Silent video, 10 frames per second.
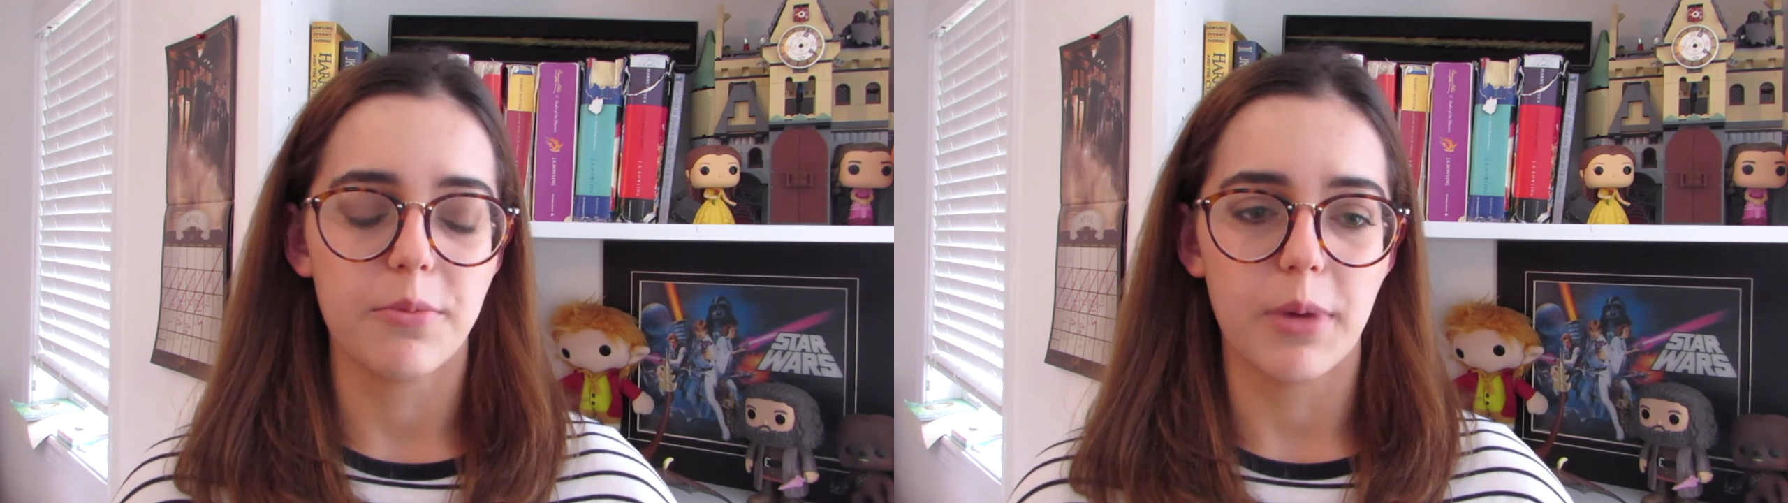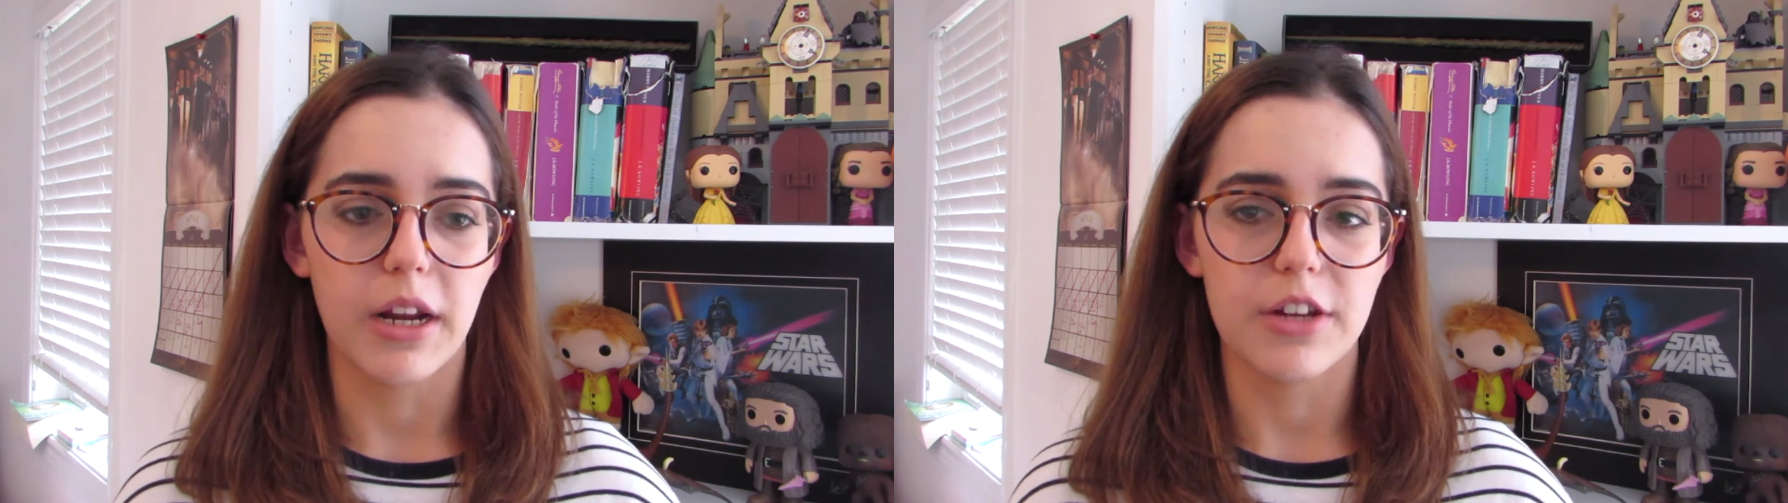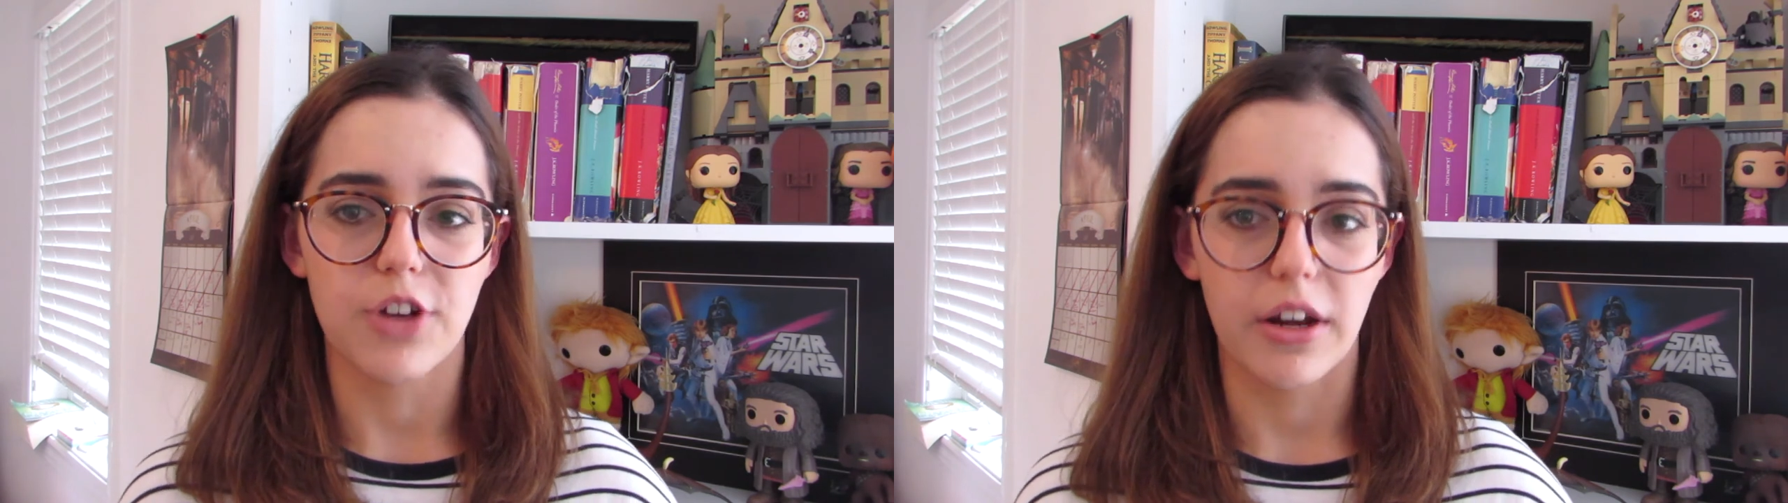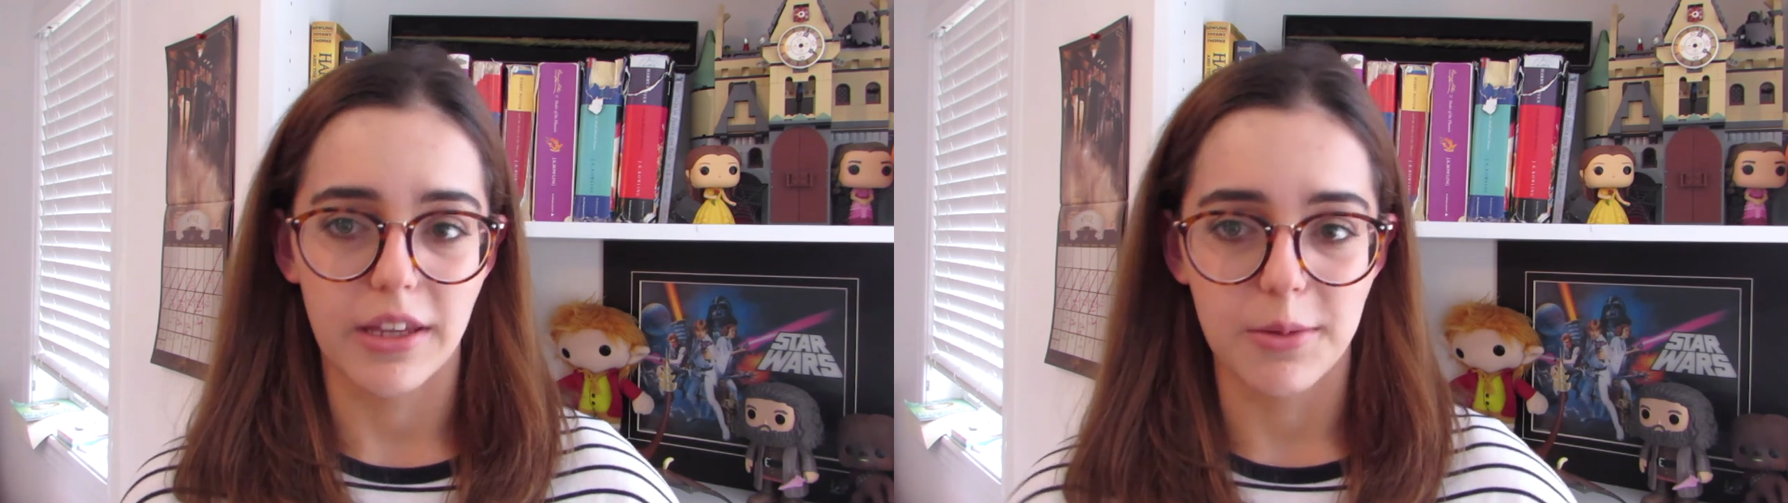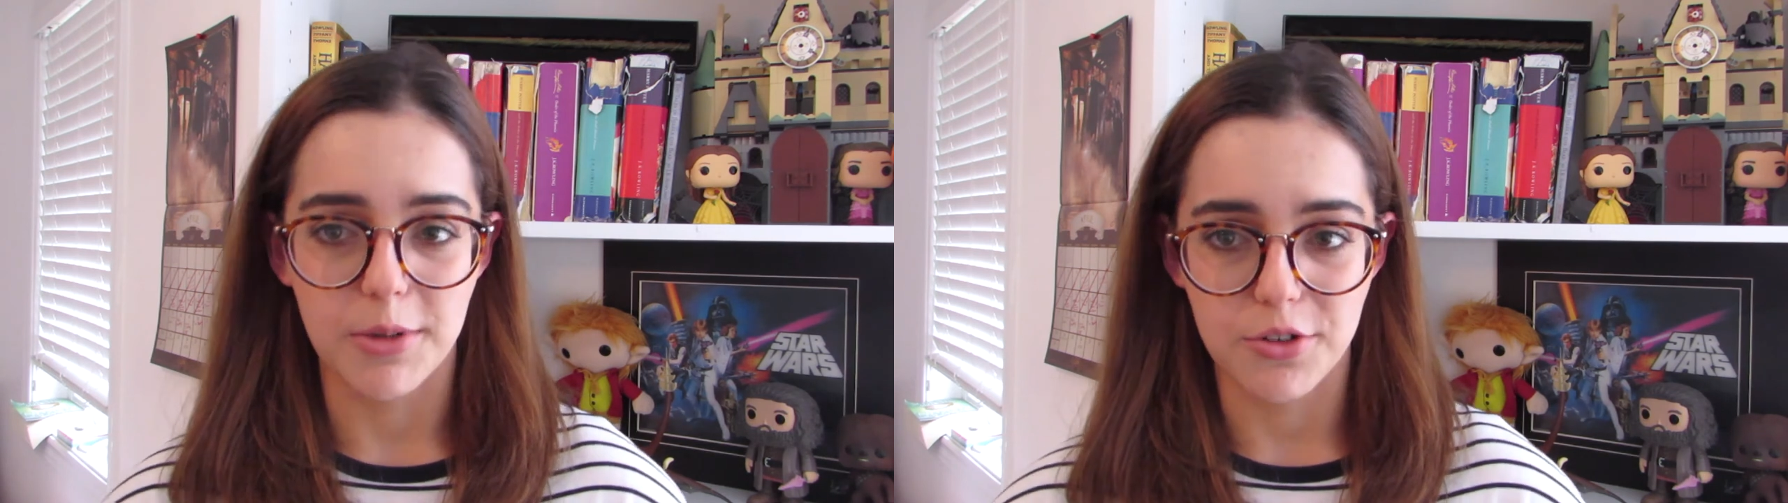but I tried to
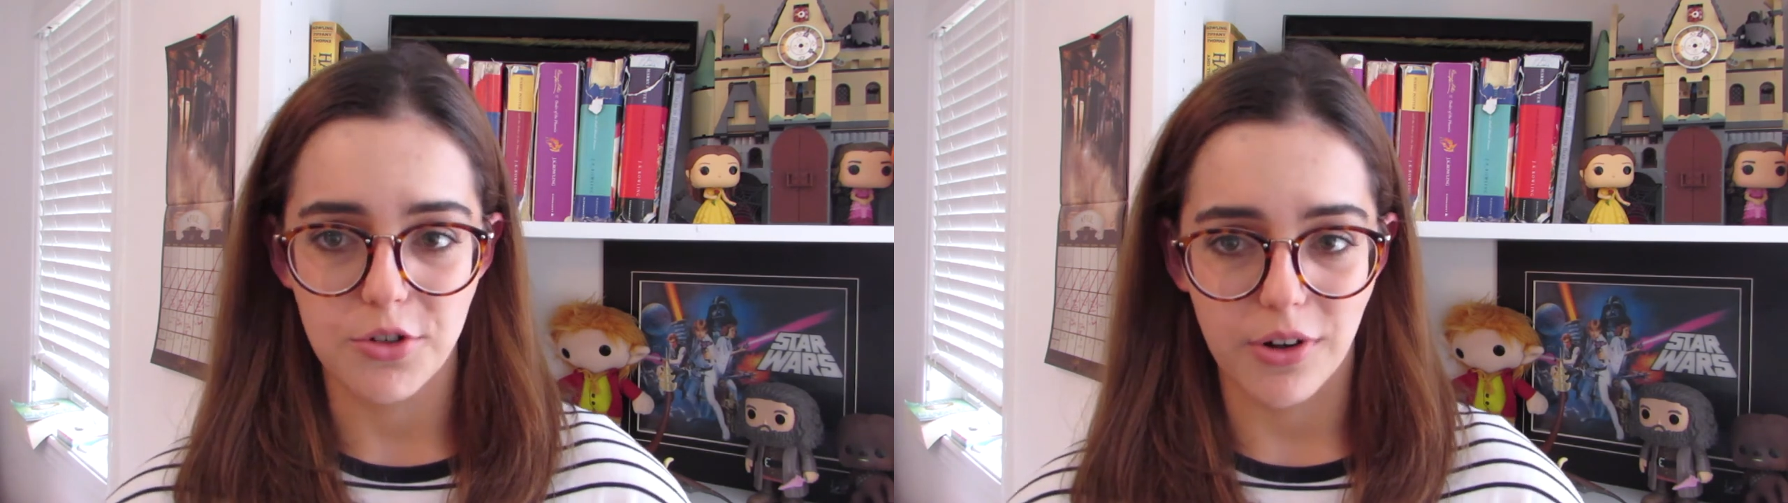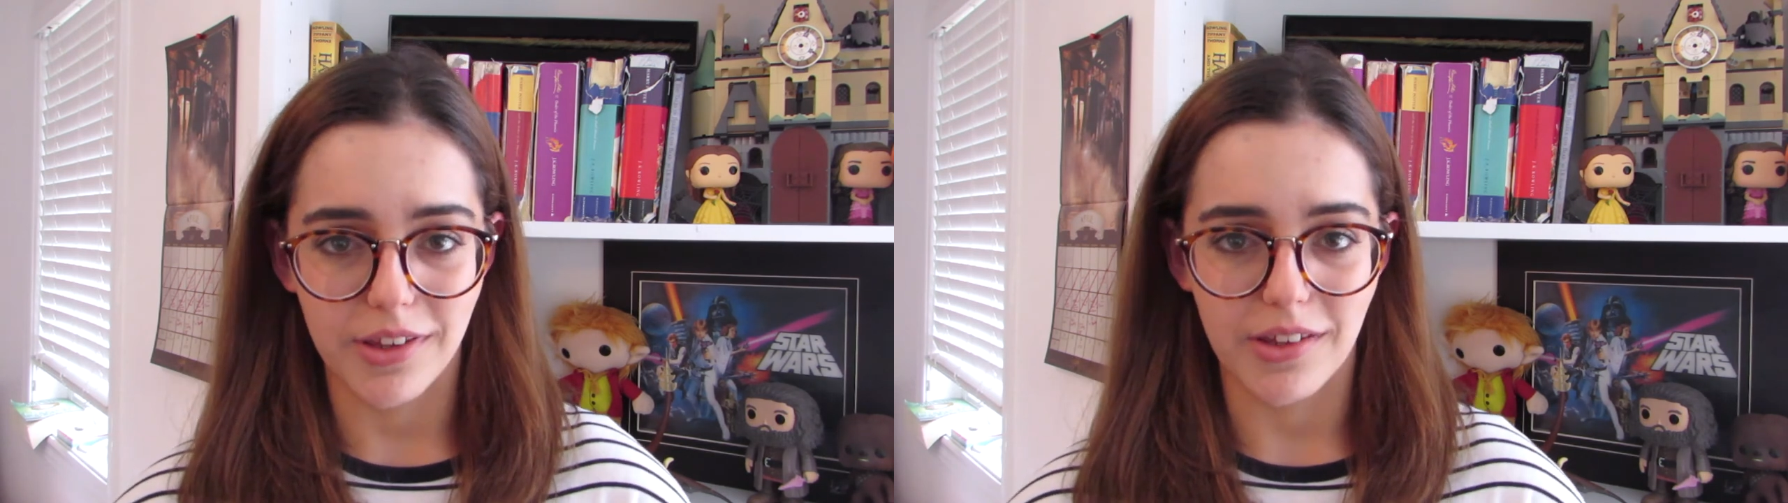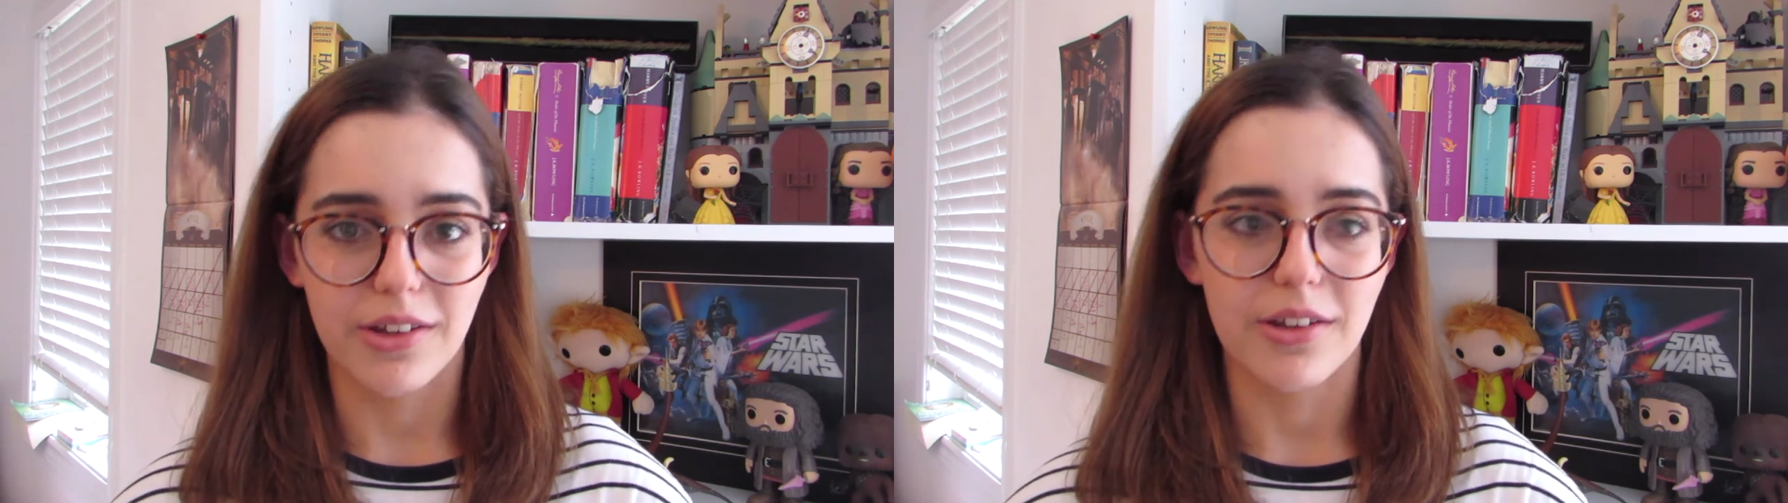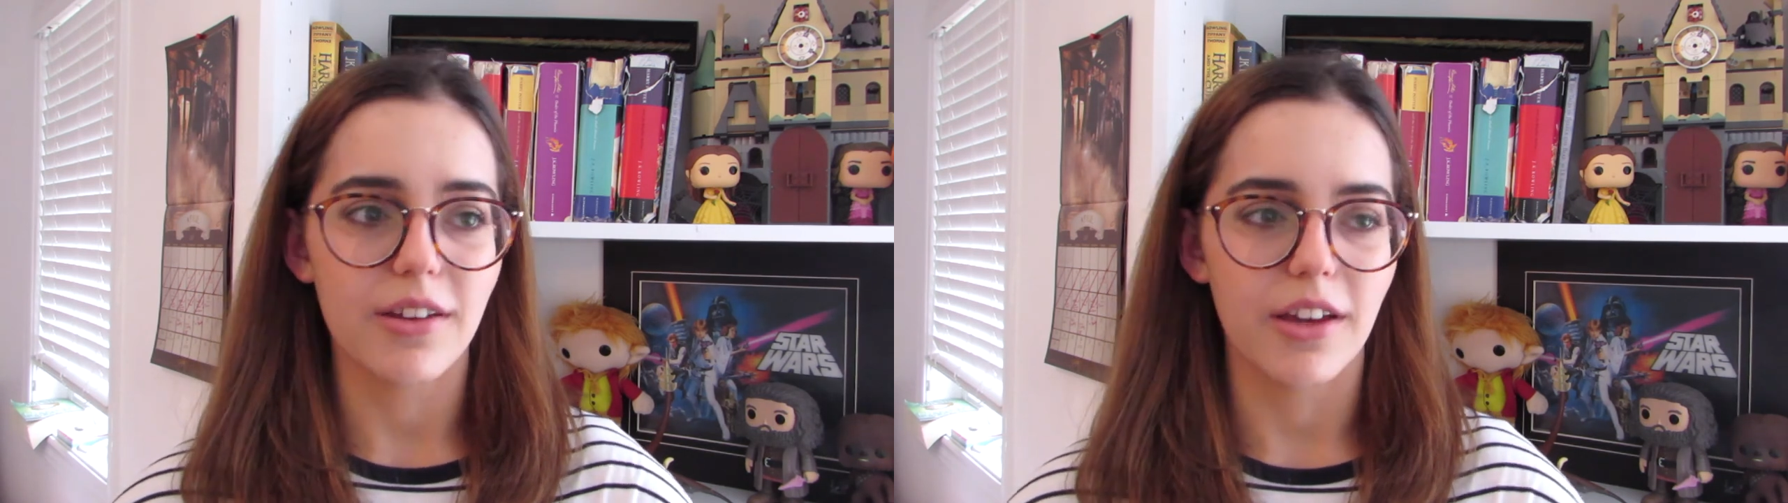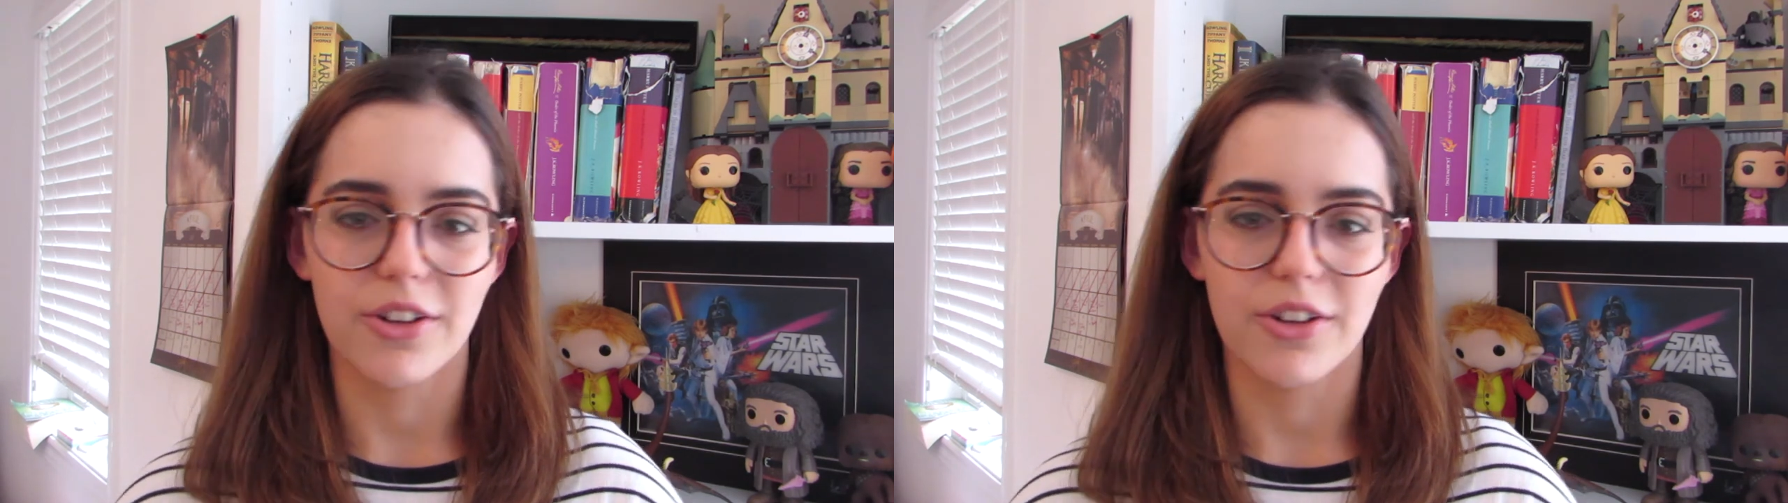keep it as short as I could.